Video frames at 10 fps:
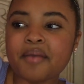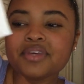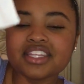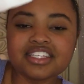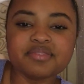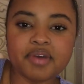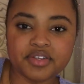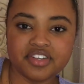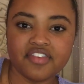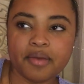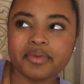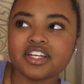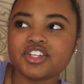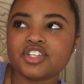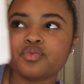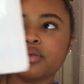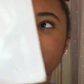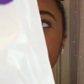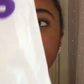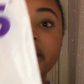I mean, this is most of it, but there's also one
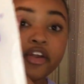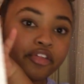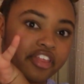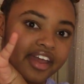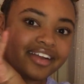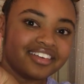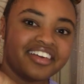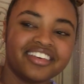more bigger thing